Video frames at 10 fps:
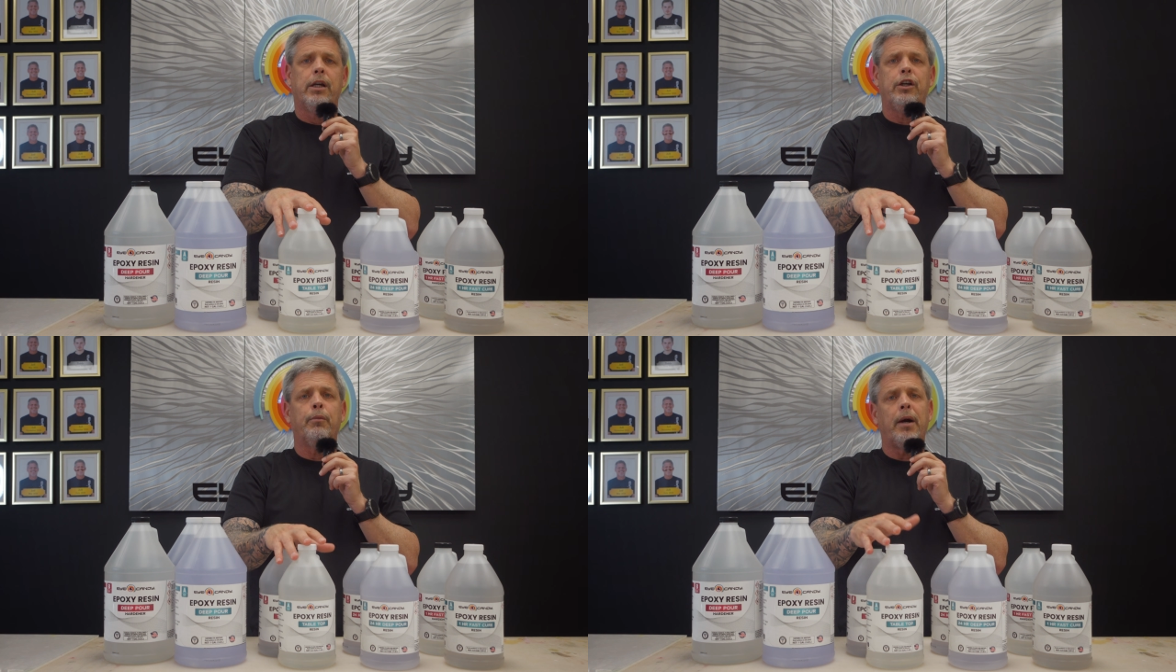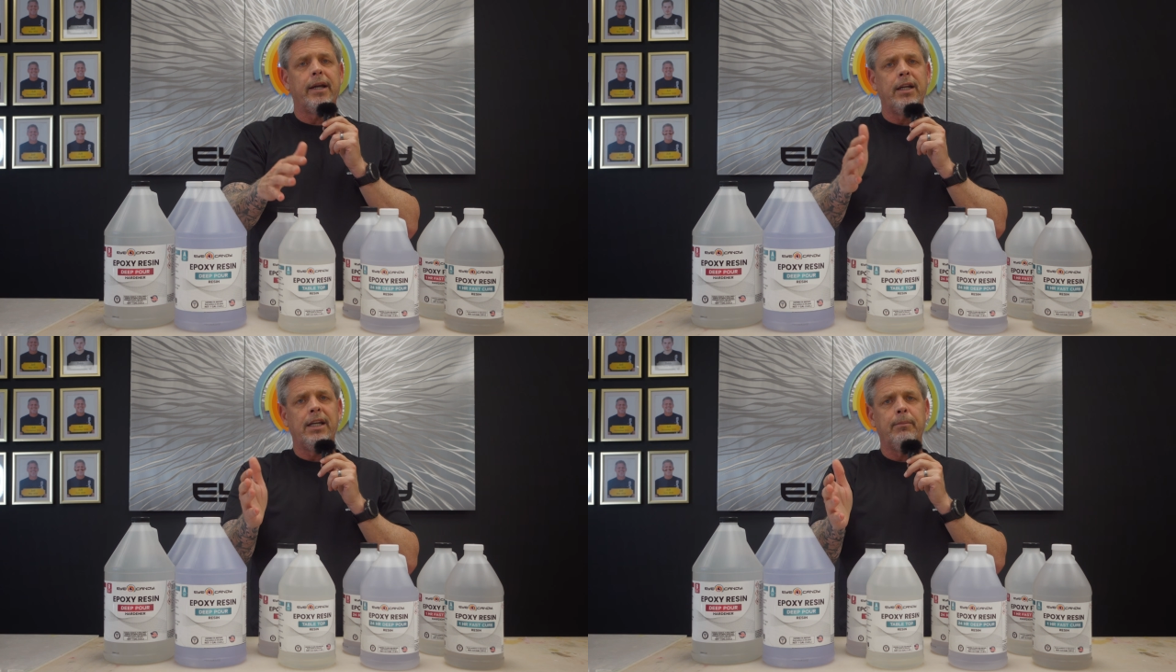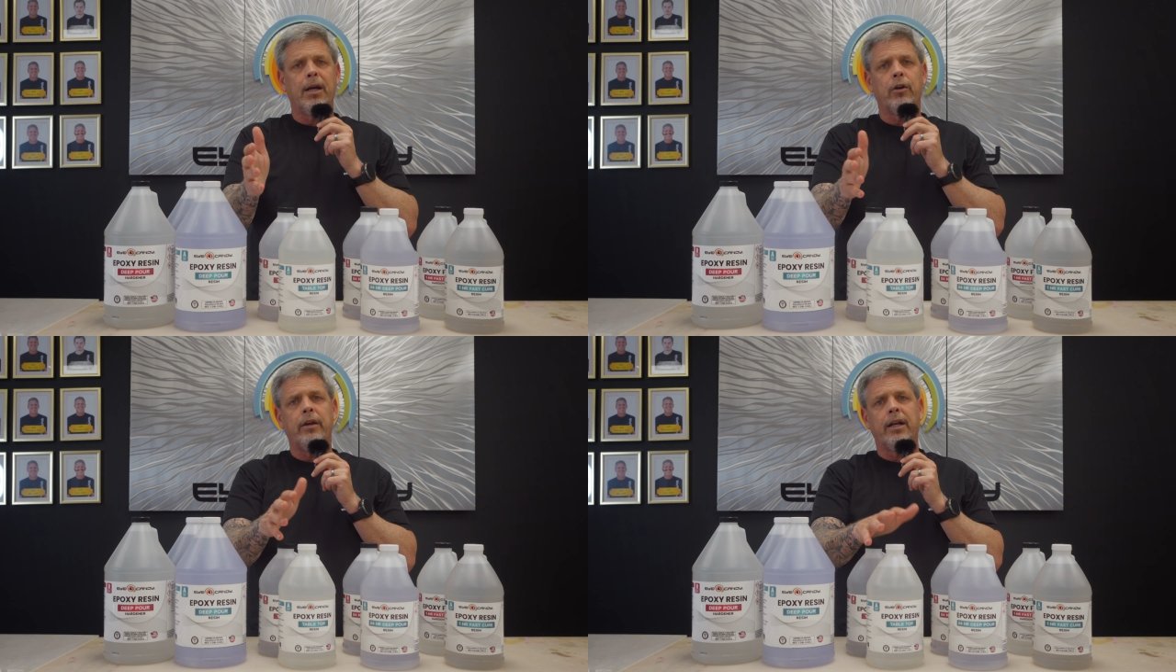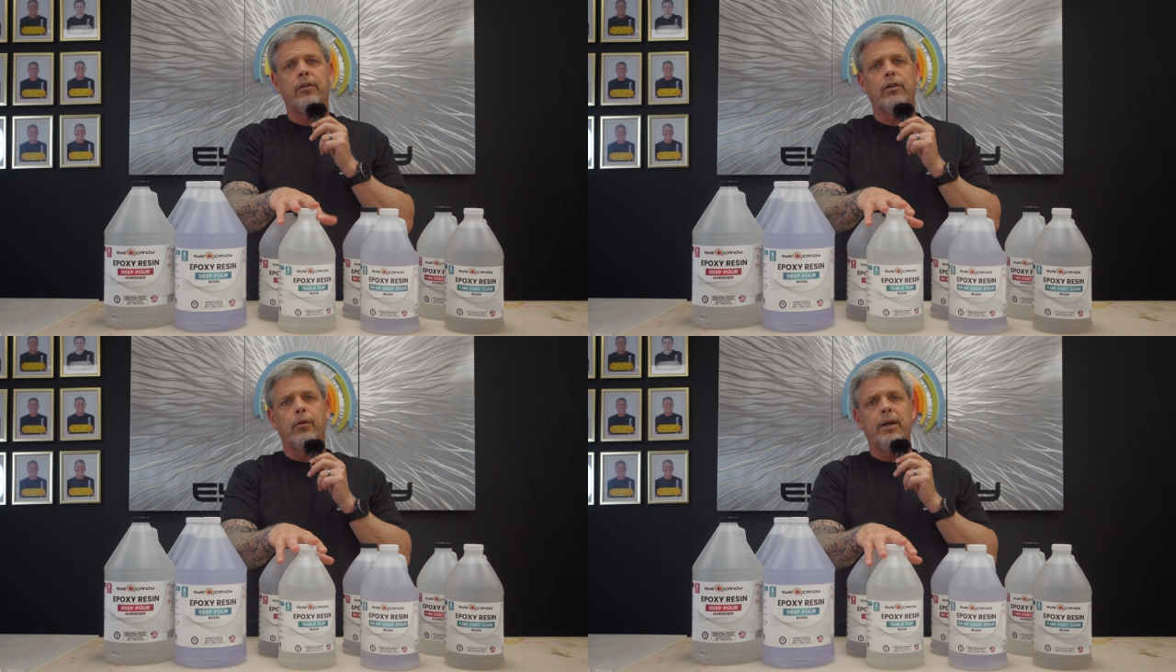You'll probably get an email in the
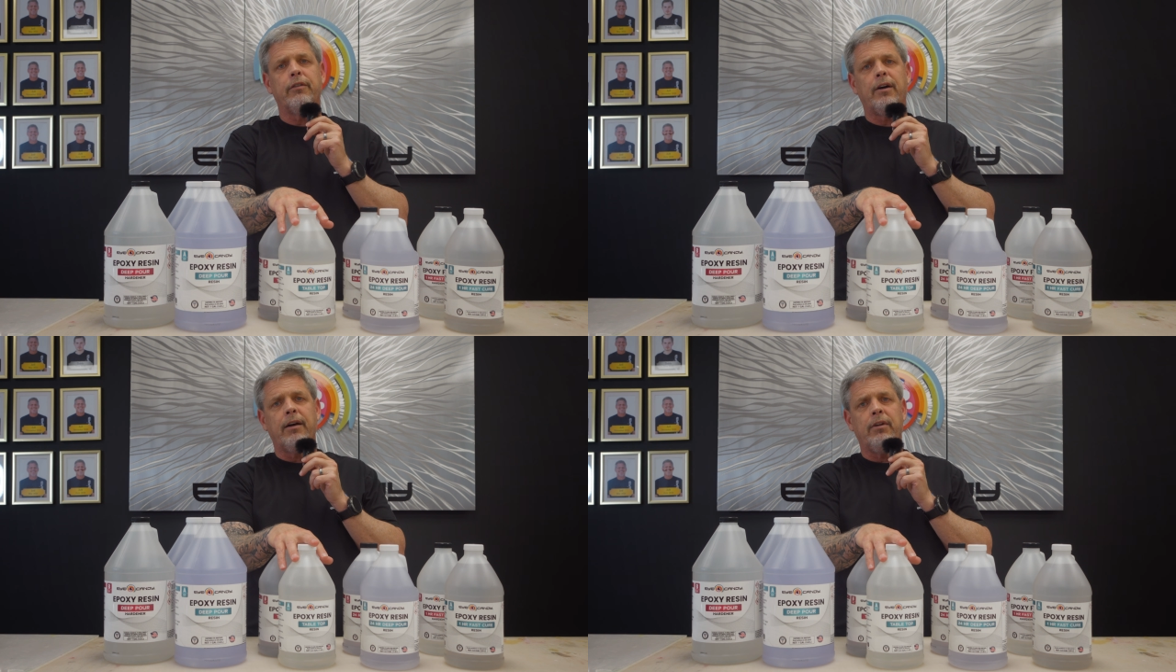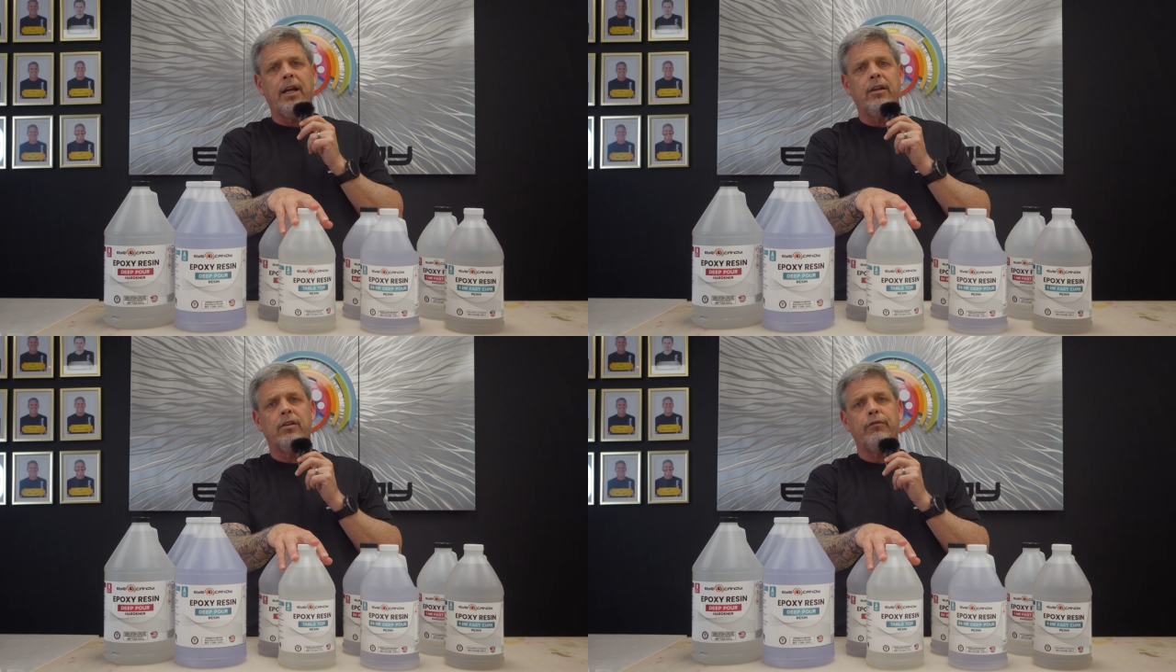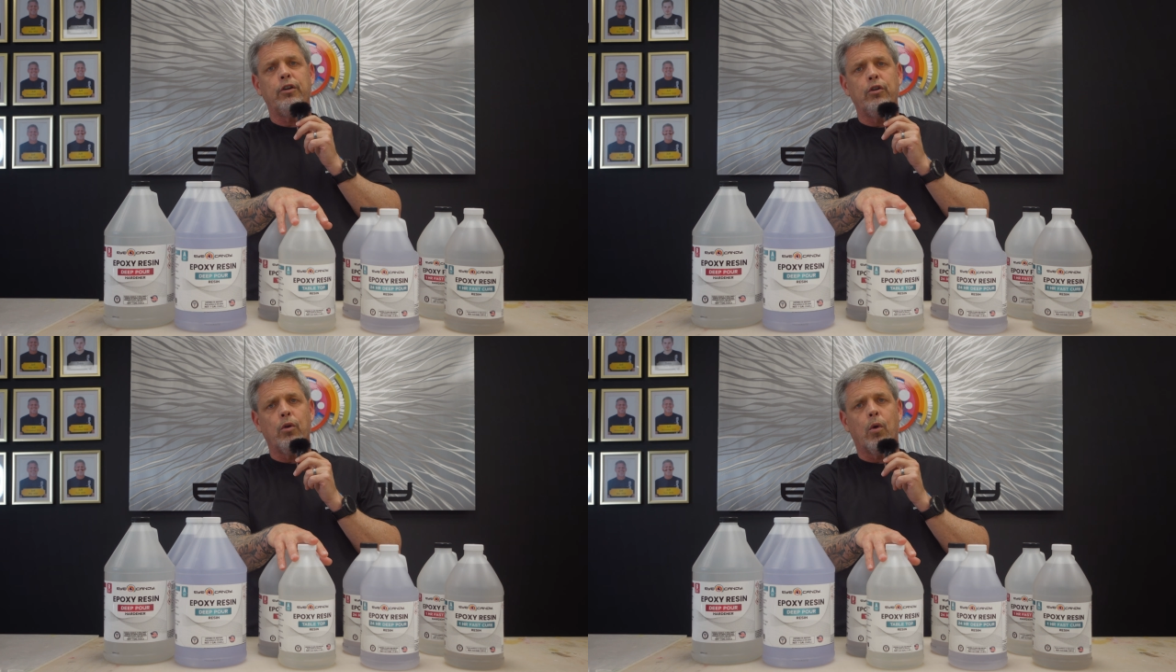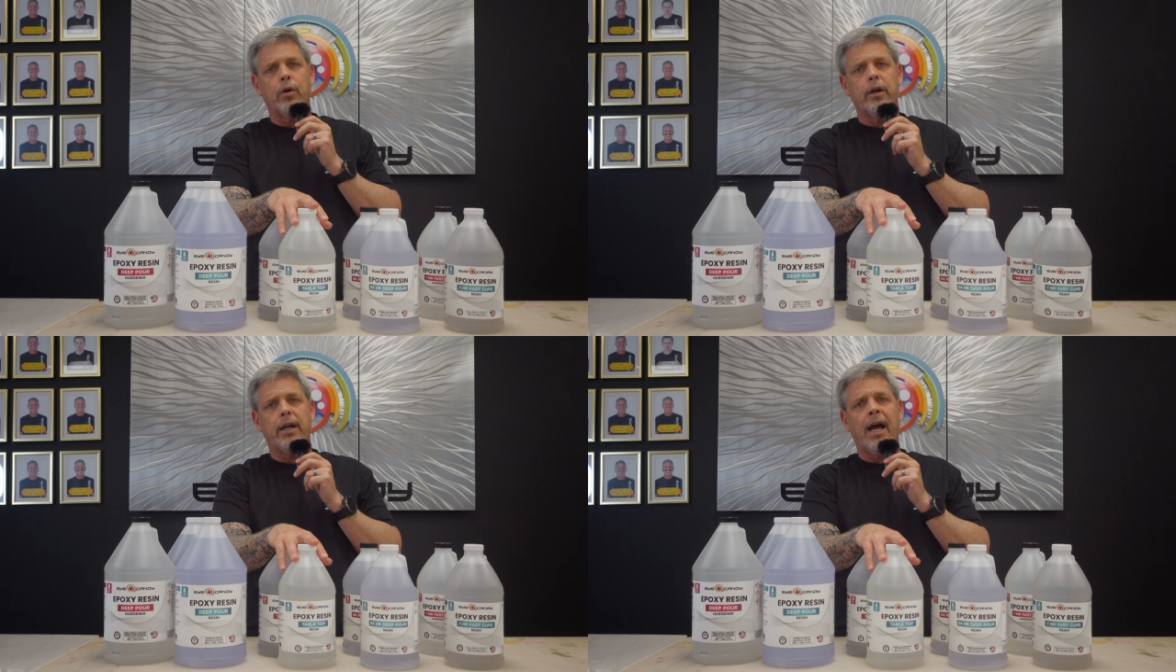next 3 to 5 days if you do
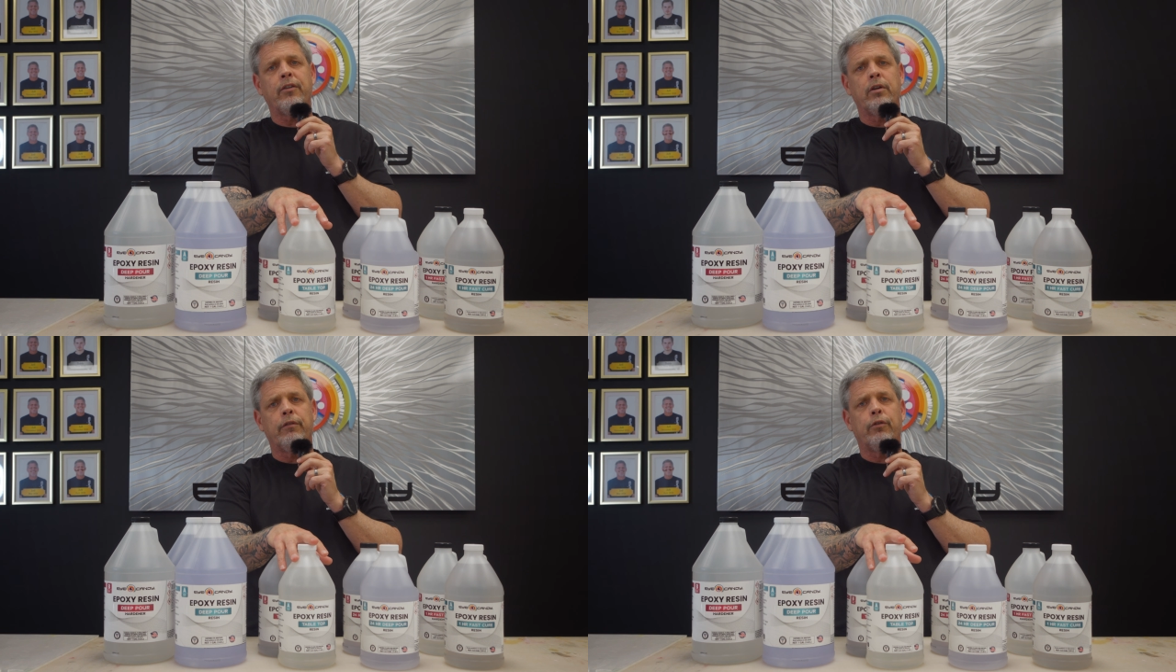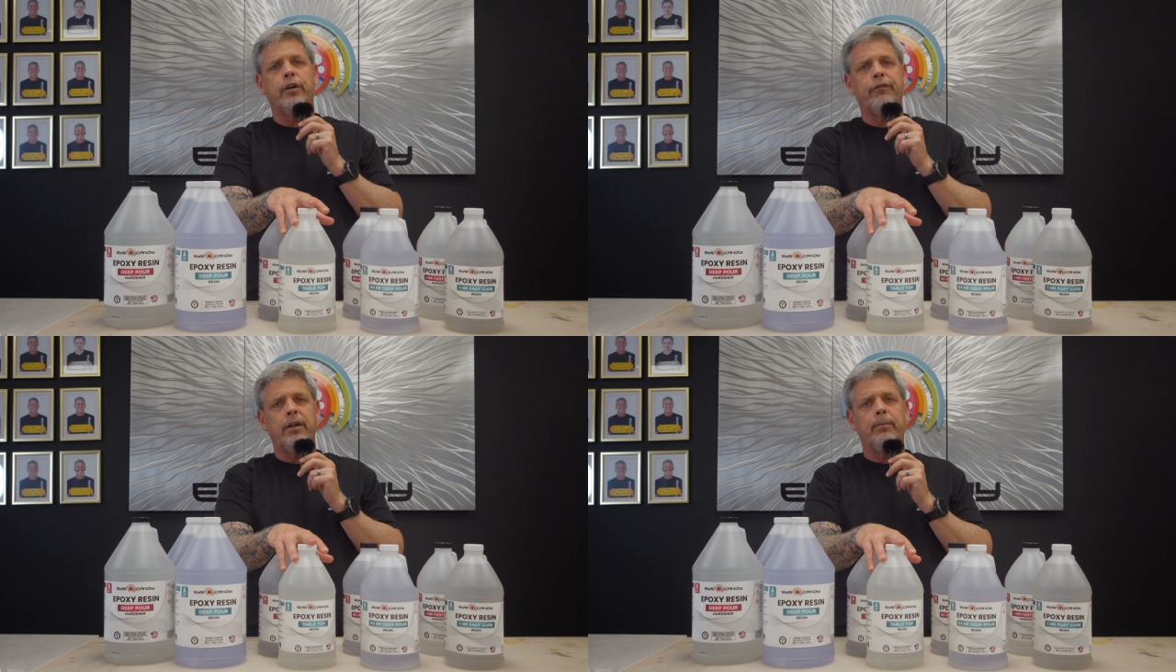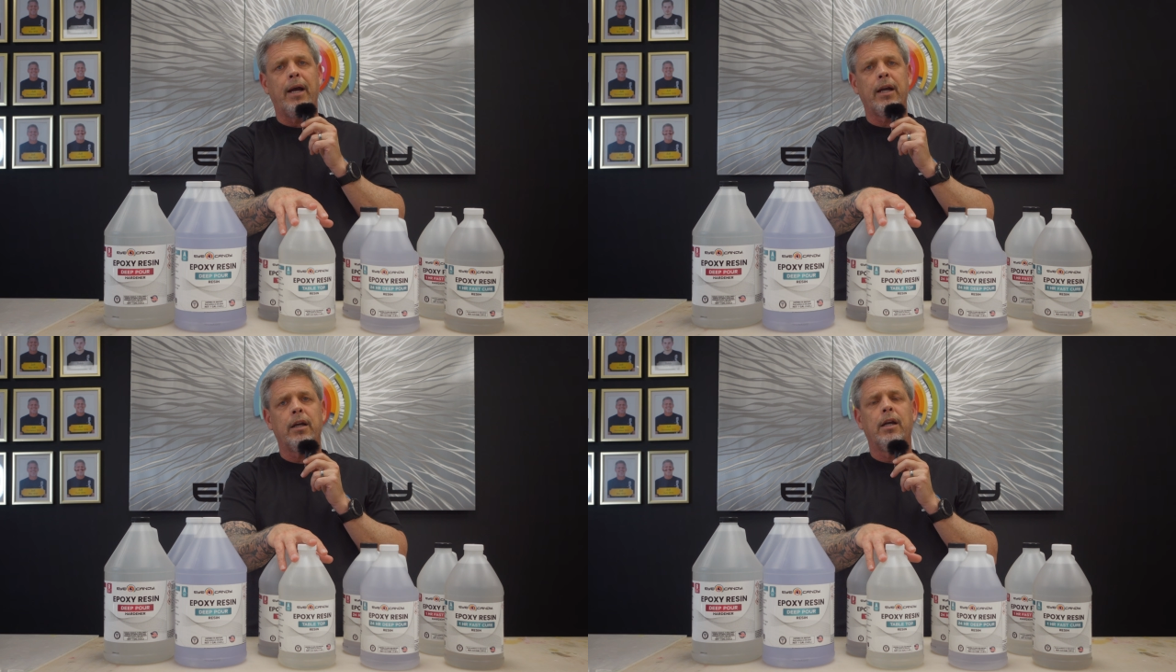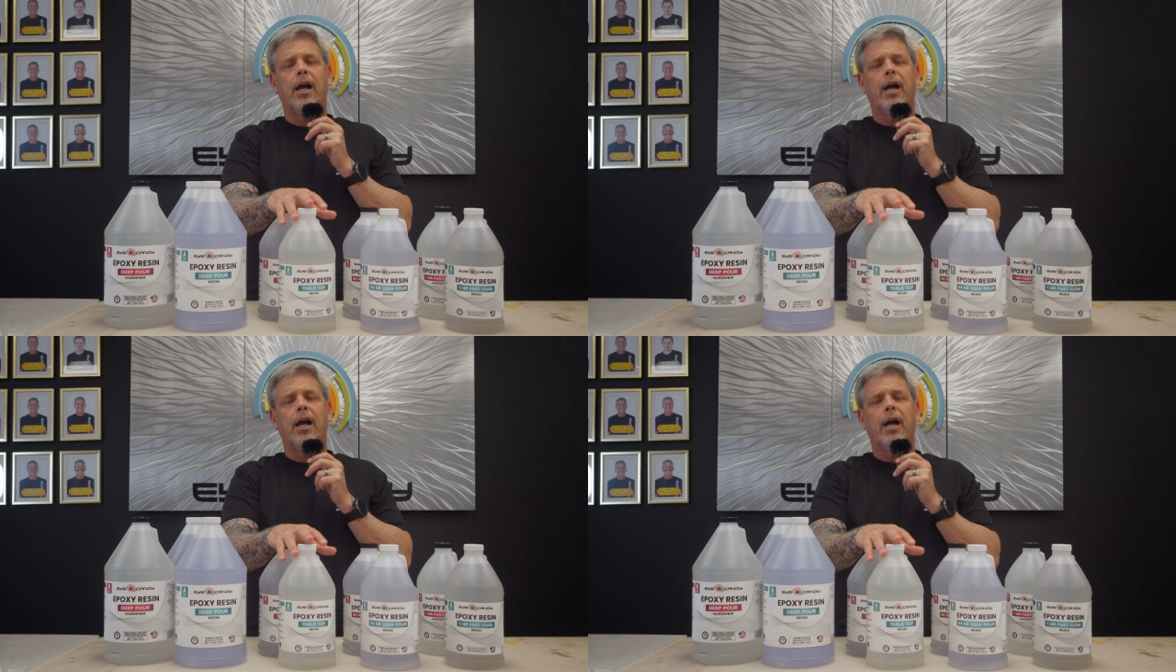order it, asking for your feedback.